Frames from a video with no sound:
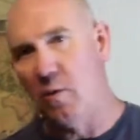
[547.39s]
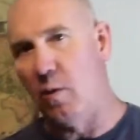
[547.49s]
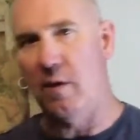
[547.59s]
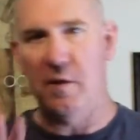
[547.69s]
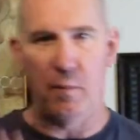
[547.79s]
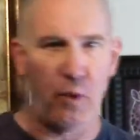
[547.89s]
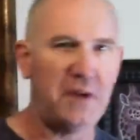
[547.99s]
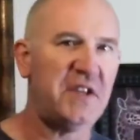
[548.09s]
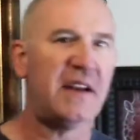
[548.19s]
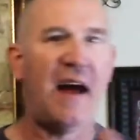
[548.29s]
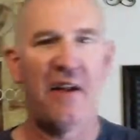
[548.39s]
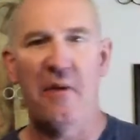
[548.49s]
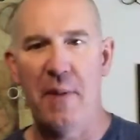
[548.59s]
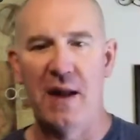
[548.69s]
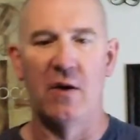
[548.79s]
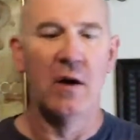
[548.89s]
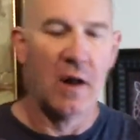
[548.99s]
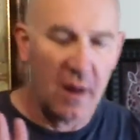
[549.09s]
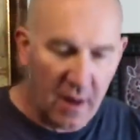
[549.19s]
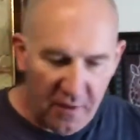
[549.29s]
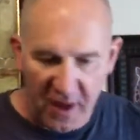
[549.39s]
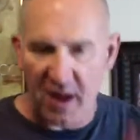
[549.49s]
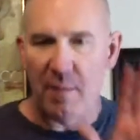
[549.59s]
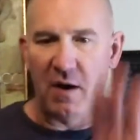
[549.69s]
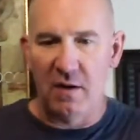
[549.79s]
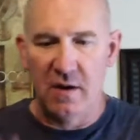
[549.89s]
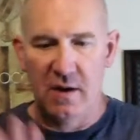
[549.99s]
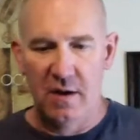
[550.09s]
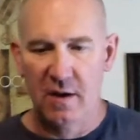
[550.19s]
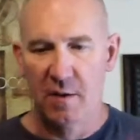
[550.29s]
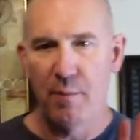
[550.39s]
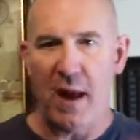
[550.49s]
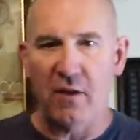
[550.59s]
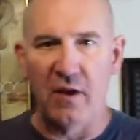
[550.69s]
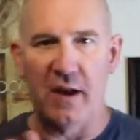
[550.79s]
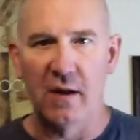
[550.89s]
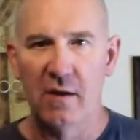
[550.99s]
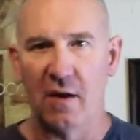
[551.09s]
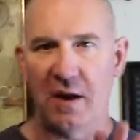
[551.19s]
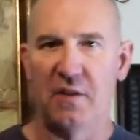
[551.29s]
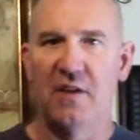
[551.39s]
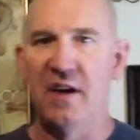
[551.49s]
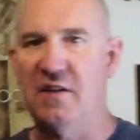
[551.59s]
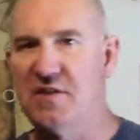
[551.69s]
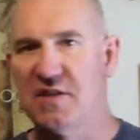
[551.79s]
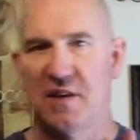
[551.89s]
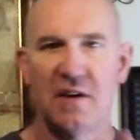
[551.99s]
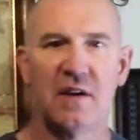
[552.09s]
or pressing down on the pedal, think about pedaling like this,